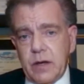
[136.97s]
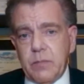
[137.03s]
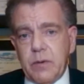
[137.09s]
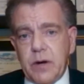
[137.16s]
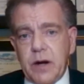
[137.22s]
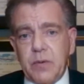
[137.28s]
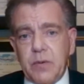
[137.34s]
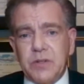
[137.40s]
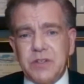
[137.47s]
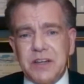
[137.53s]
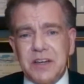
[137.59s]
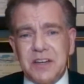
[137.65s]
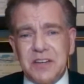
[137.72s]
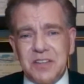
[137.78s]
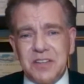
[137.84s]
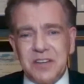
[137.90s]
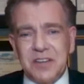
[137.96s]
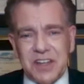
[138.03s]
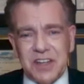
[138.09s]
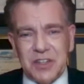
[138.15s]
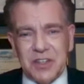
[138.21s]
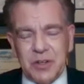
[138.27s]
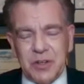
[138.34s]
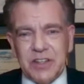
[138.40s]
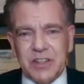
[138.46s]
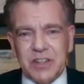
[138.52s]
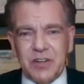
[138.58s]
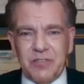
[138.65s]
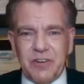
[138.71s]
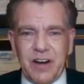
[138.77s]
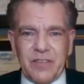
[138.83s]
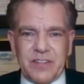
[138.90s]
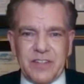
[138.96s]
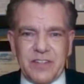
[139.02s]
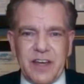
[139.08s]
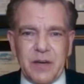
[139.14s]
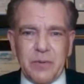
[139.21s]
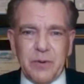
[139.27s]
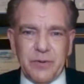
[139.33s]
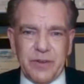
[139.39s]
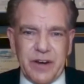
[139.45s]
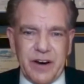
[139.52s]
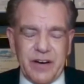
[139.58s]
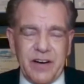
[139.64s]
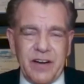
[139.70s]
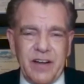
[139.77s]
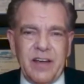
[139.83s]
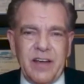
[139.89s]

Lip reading: But I will tell you this, as you listen around the table there,